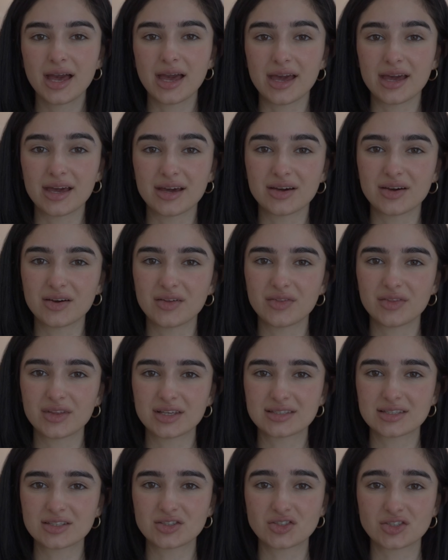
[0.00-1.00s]
and
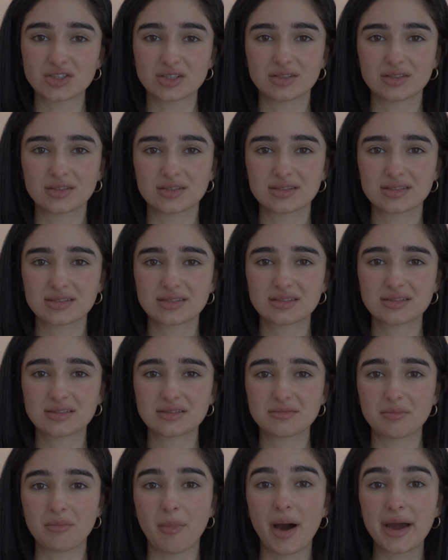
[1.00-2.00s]
this is
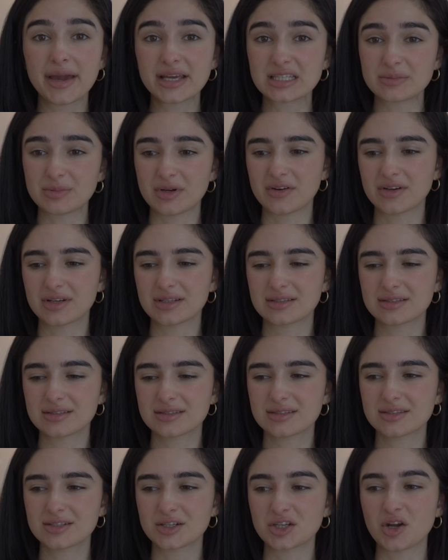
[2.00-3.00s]
just my experience.